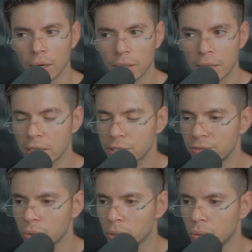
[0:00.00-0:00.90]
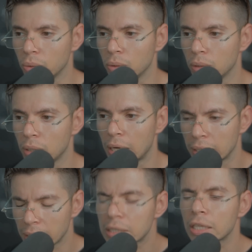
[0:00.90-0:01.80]
That's very cool.
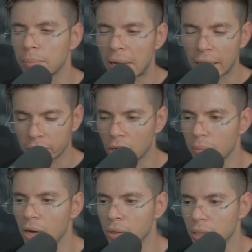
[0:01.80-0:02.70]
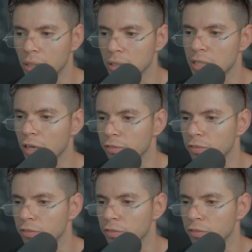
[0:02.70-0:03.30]
Let's take it back, talk about it in a second